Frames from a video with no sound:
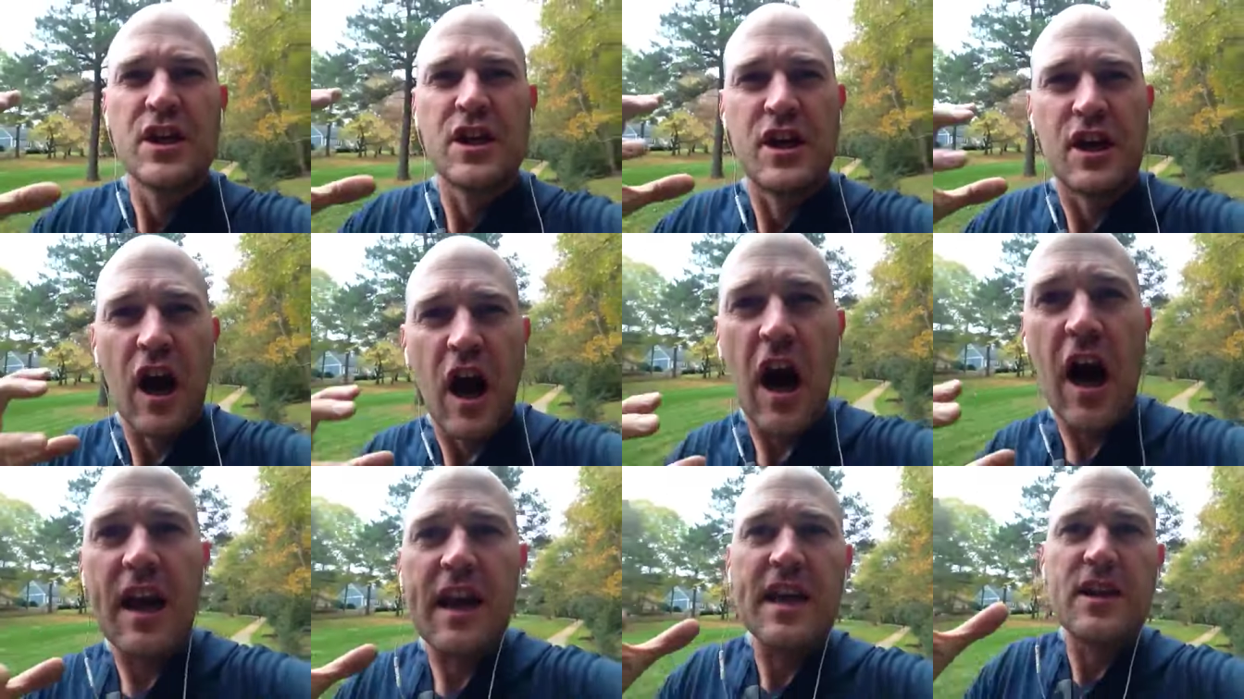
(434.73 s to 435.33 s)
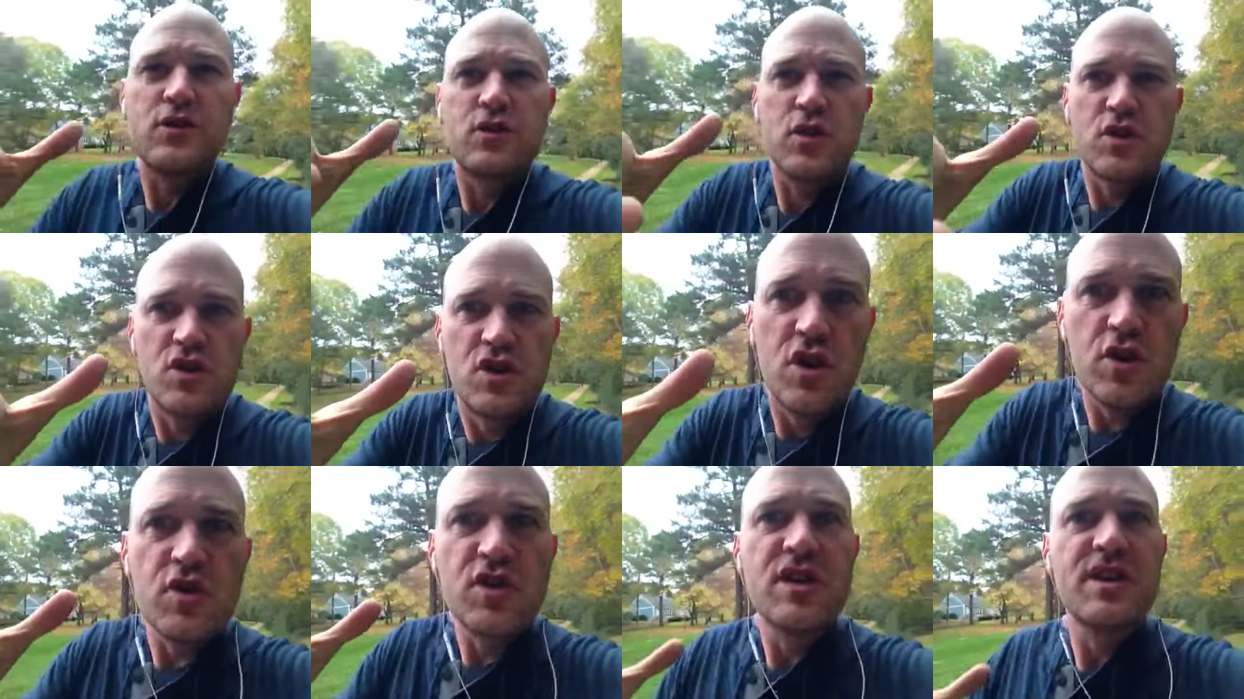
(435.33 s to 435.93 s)
God
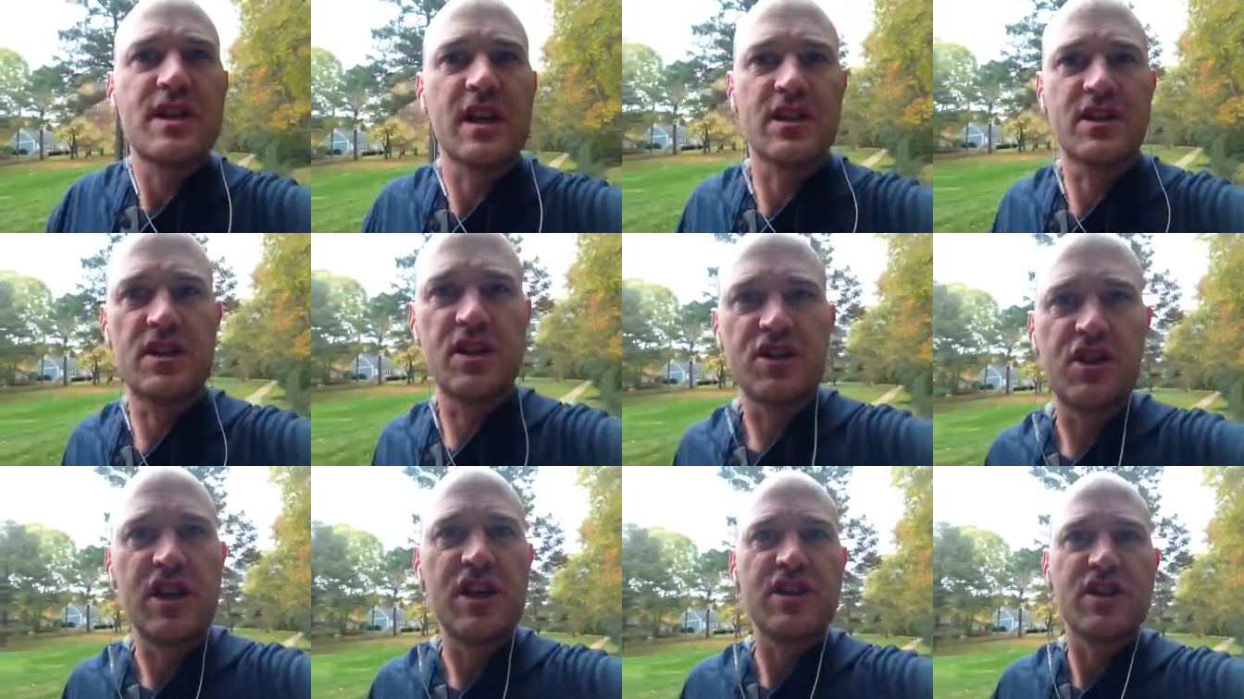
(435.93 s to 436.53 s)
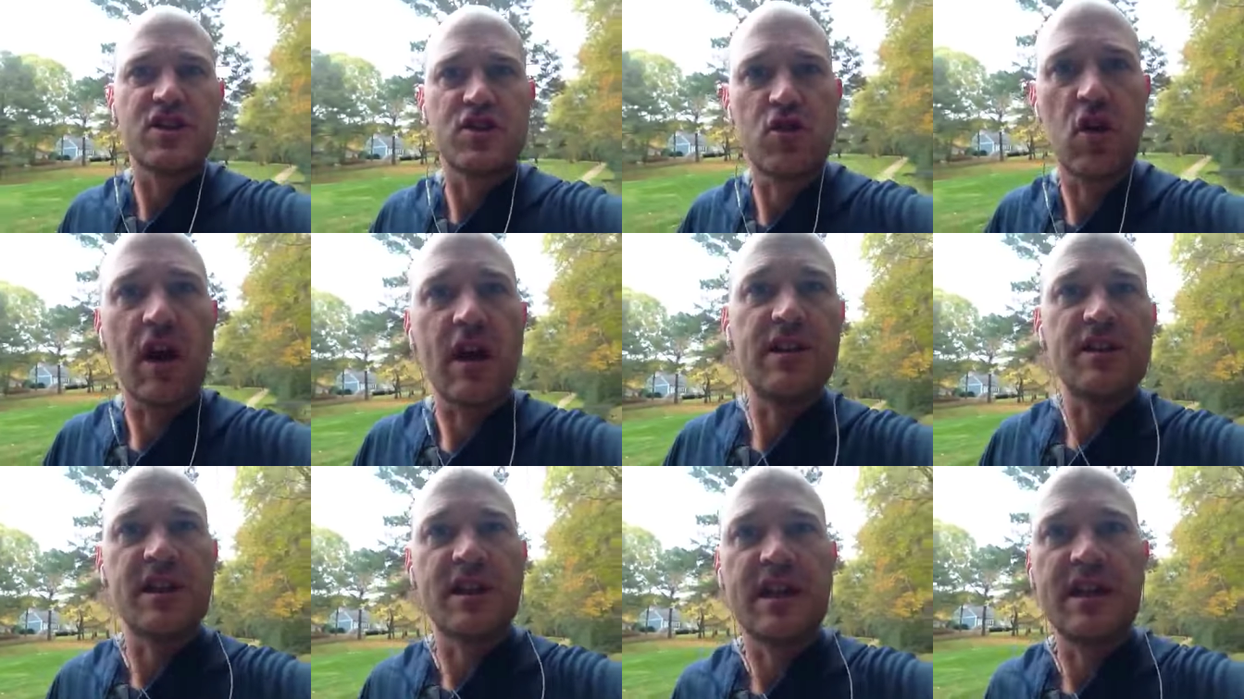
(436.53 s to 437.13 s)
introduces us to Jesus
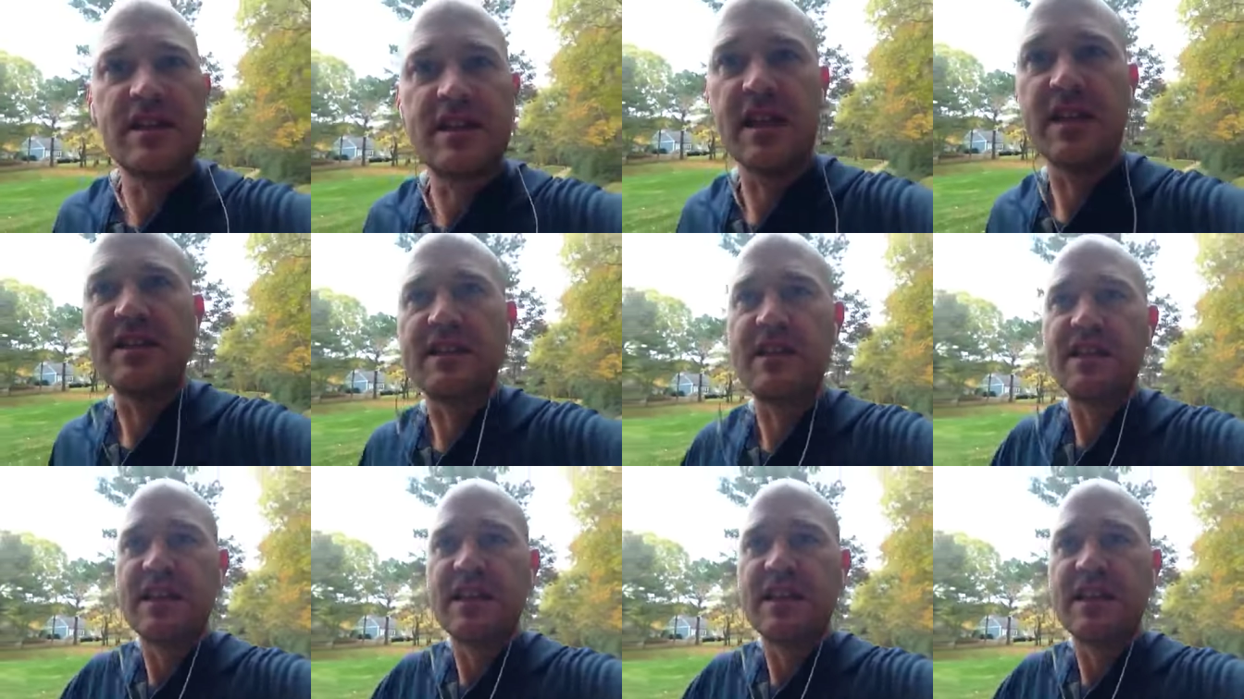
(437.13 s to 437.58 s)
Christ and He says,